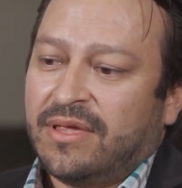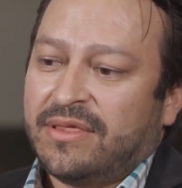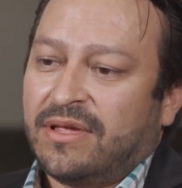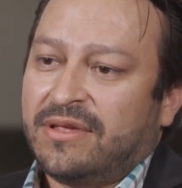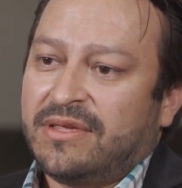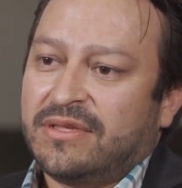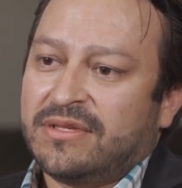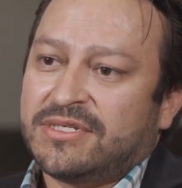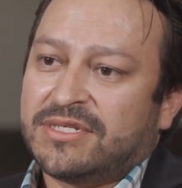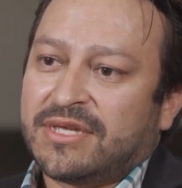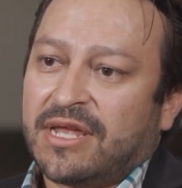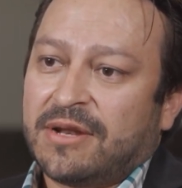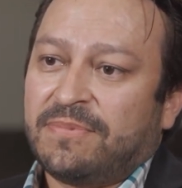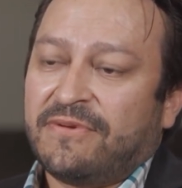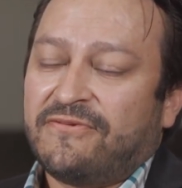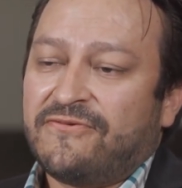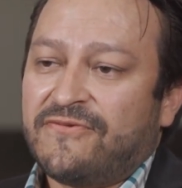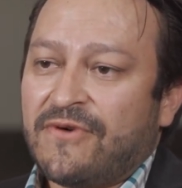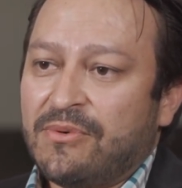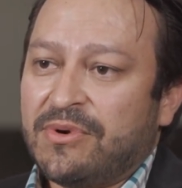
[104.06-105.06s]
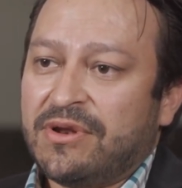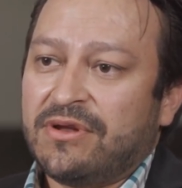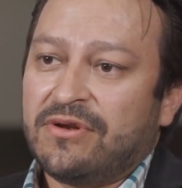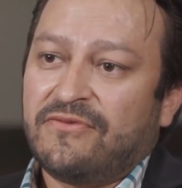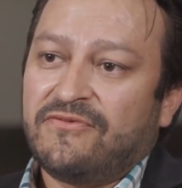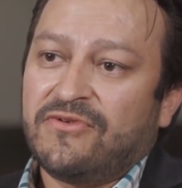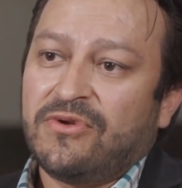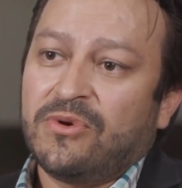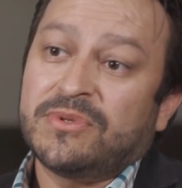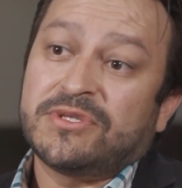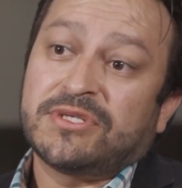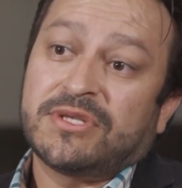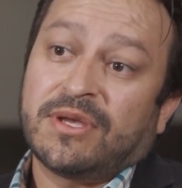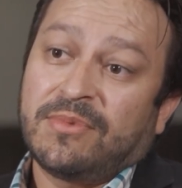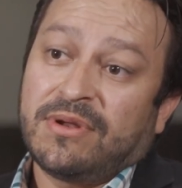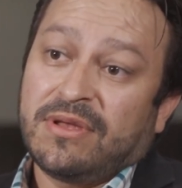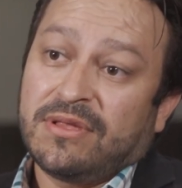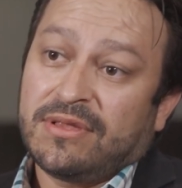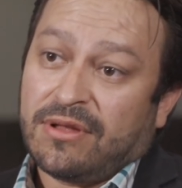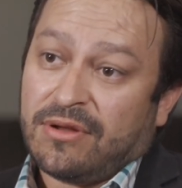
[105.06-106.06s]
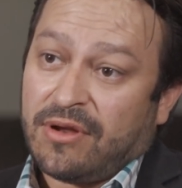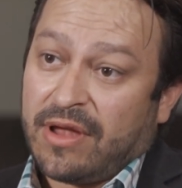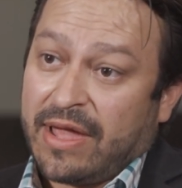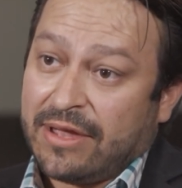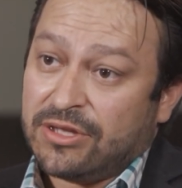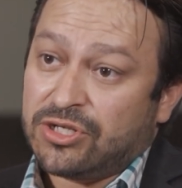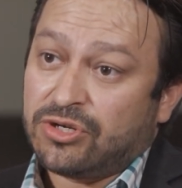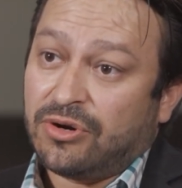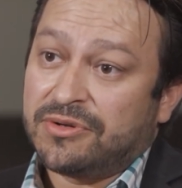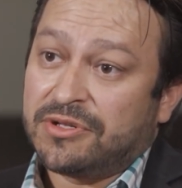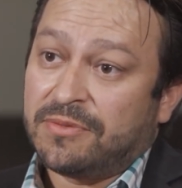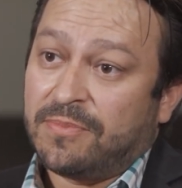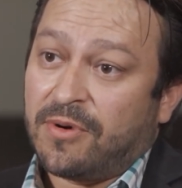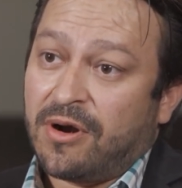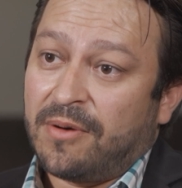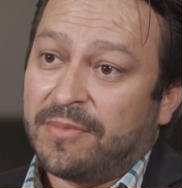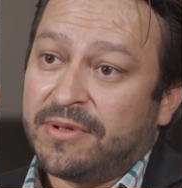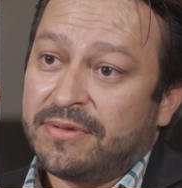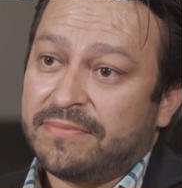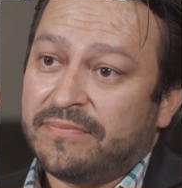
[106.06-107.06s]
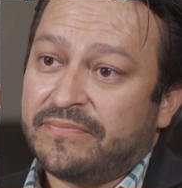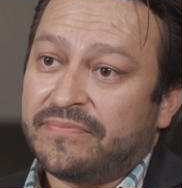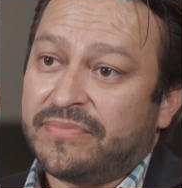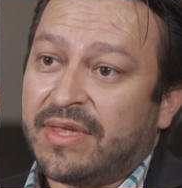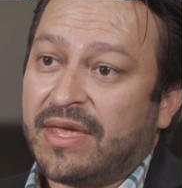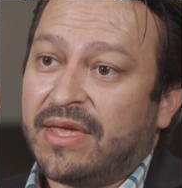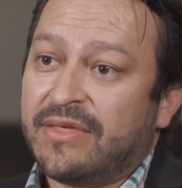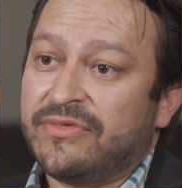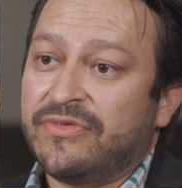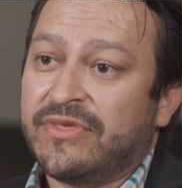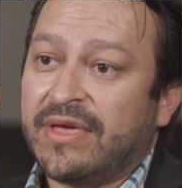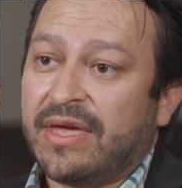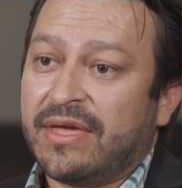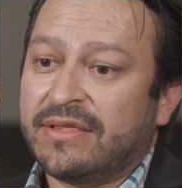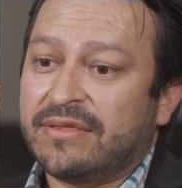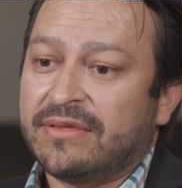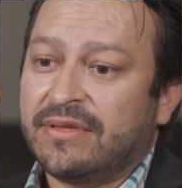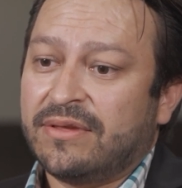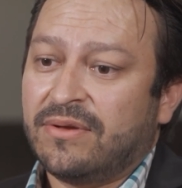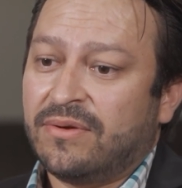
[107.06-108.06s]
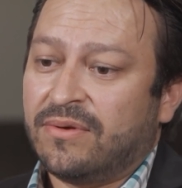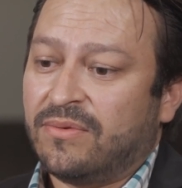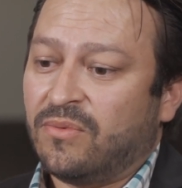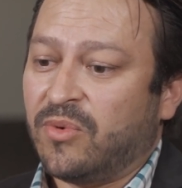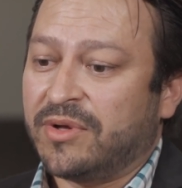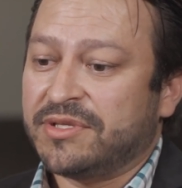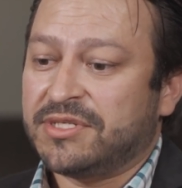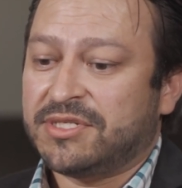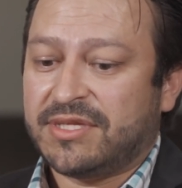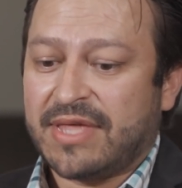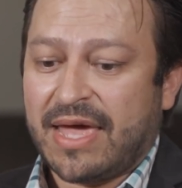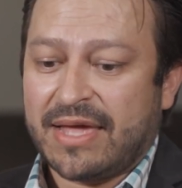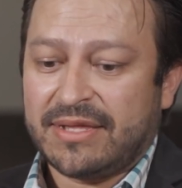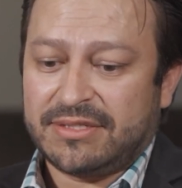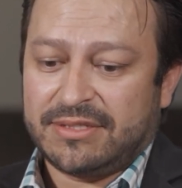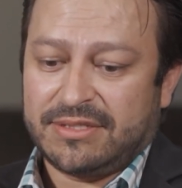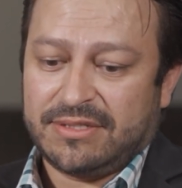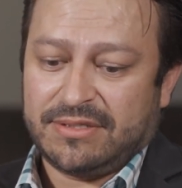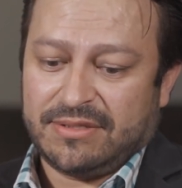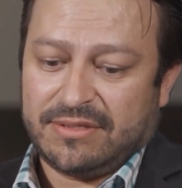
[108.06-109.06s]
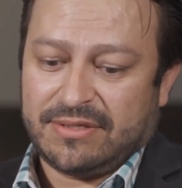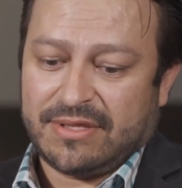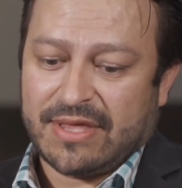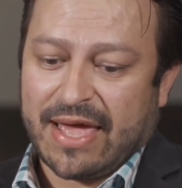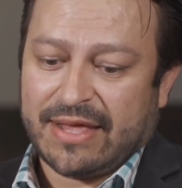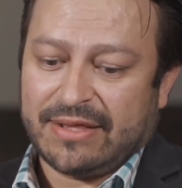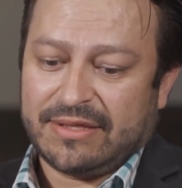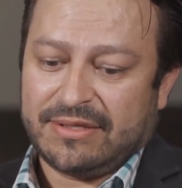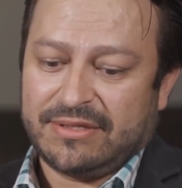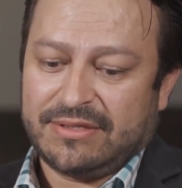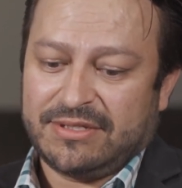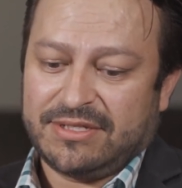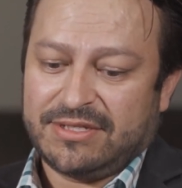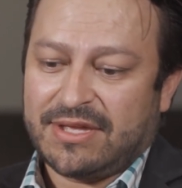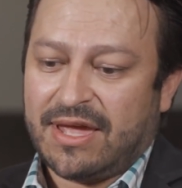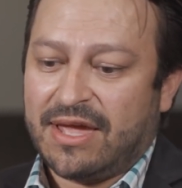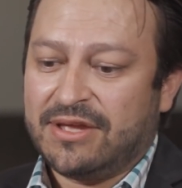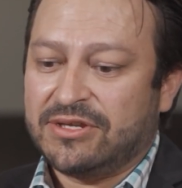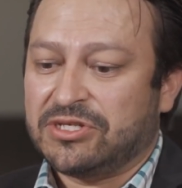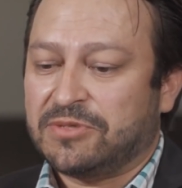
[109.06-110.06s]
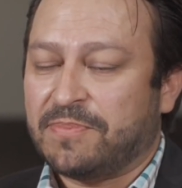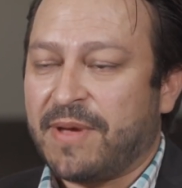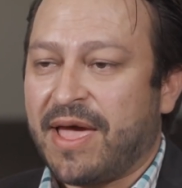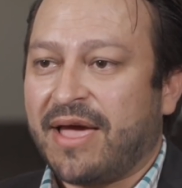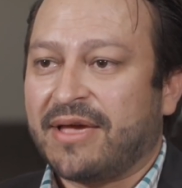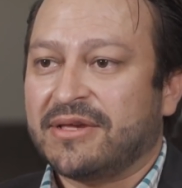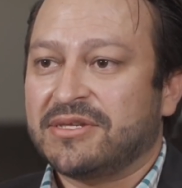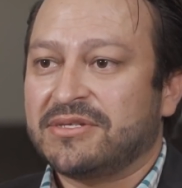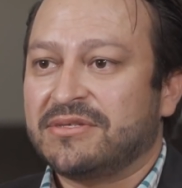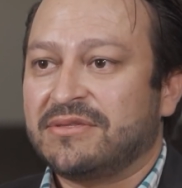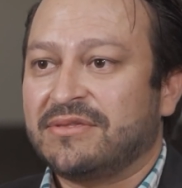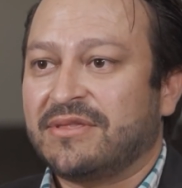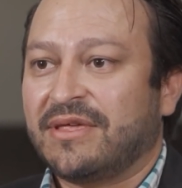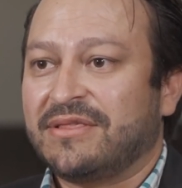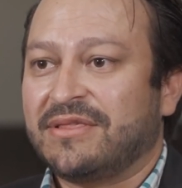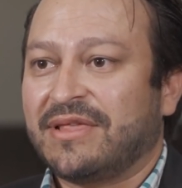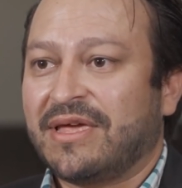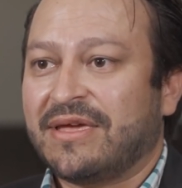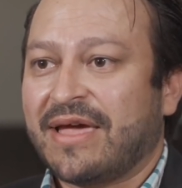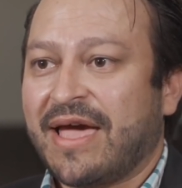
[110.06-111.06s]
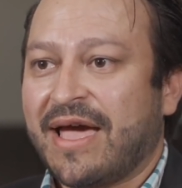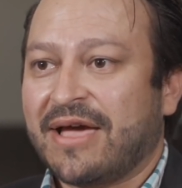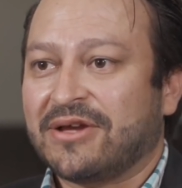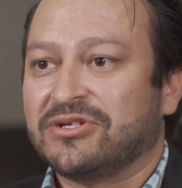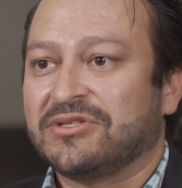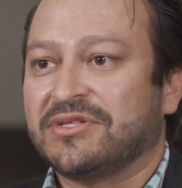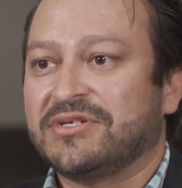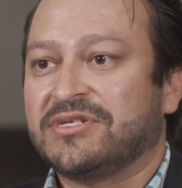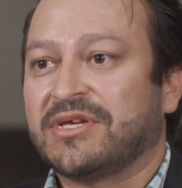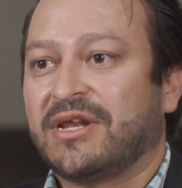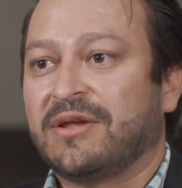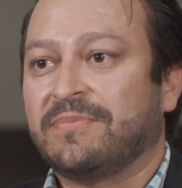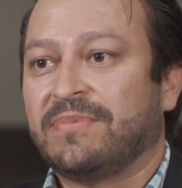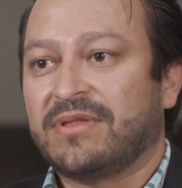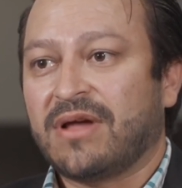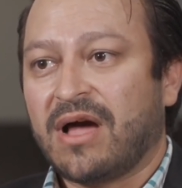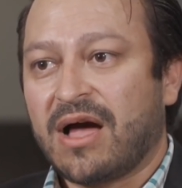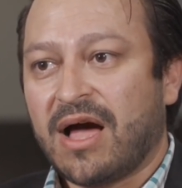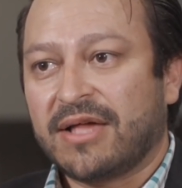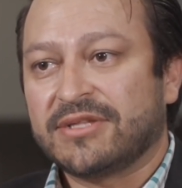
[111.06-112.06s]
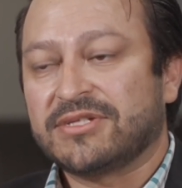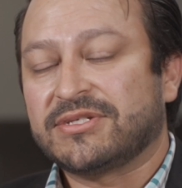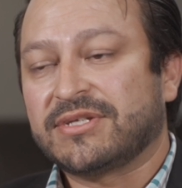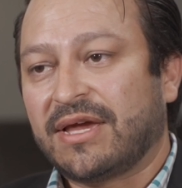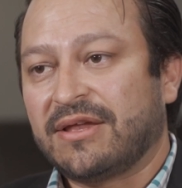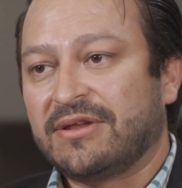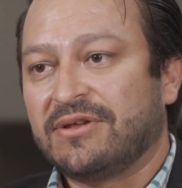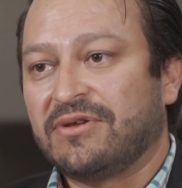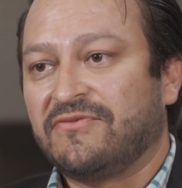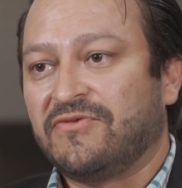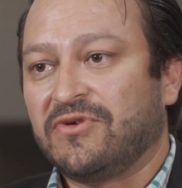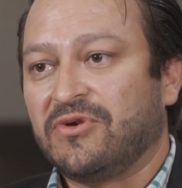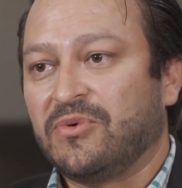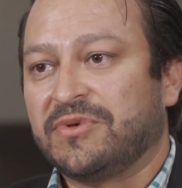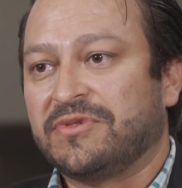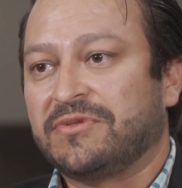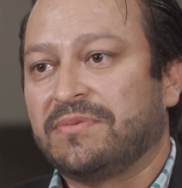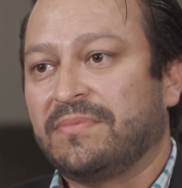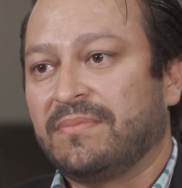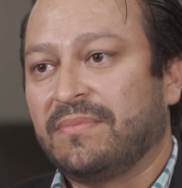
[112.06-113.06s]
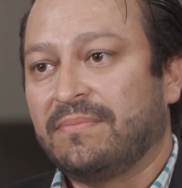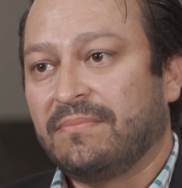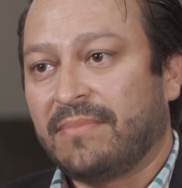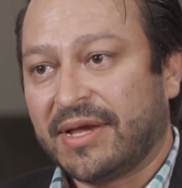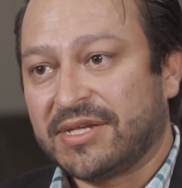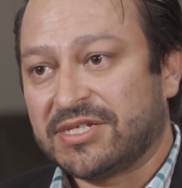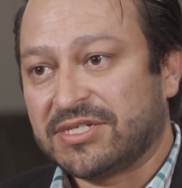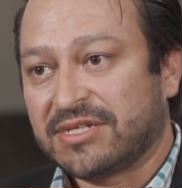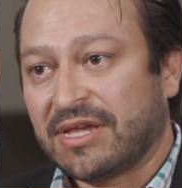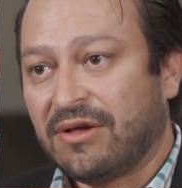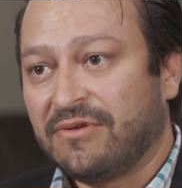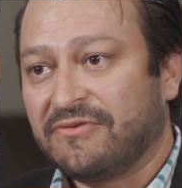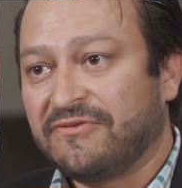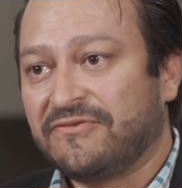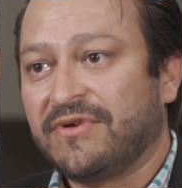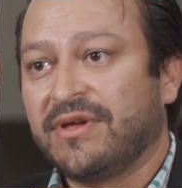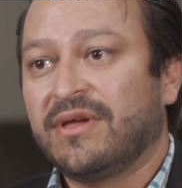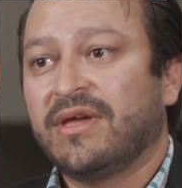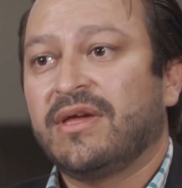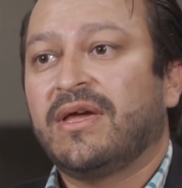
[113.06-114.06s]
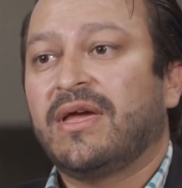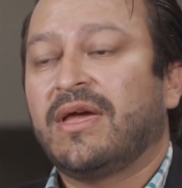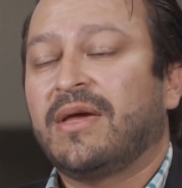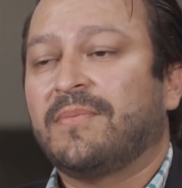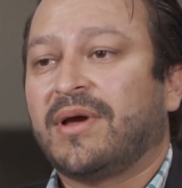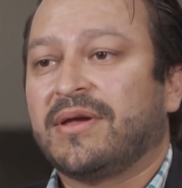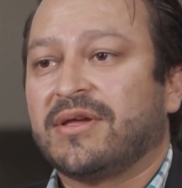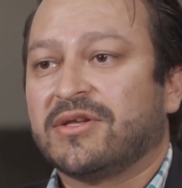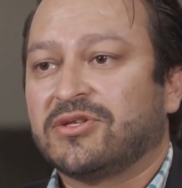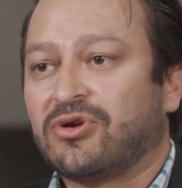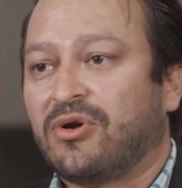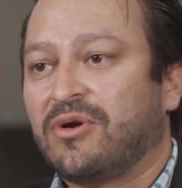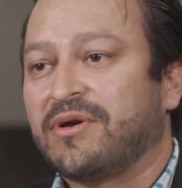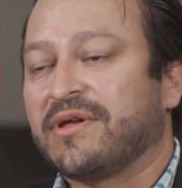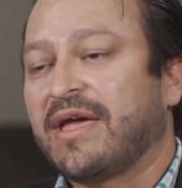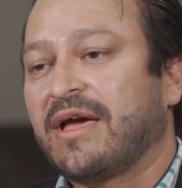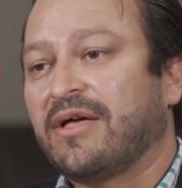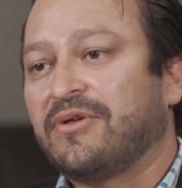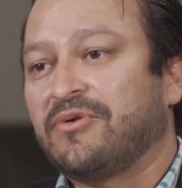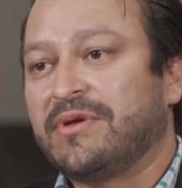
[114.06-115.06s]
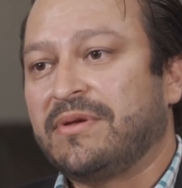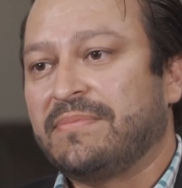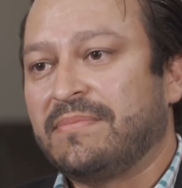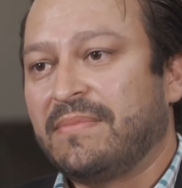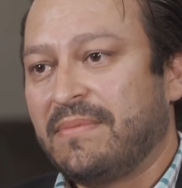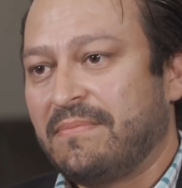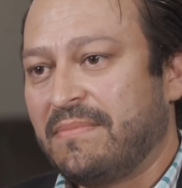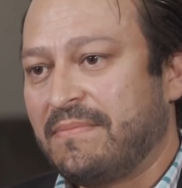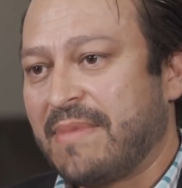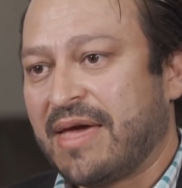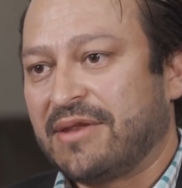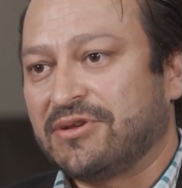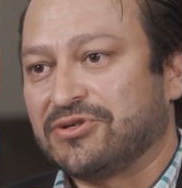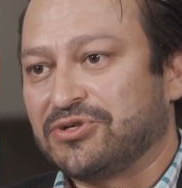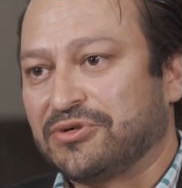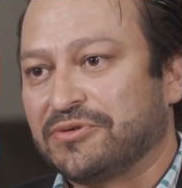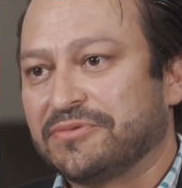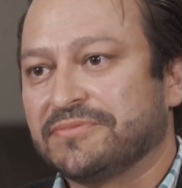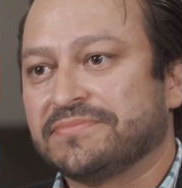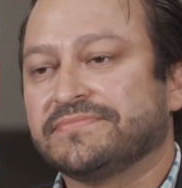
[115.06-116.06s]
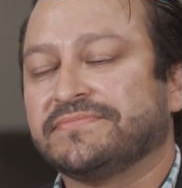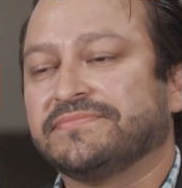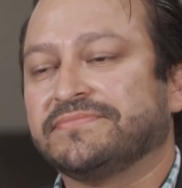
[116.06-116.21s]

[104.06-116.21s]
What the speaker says: They set up a phone interview with somebody in the HR department, and then once that stage is passed, then they actually set up an on-site interview with myself and my guitar gallery manager.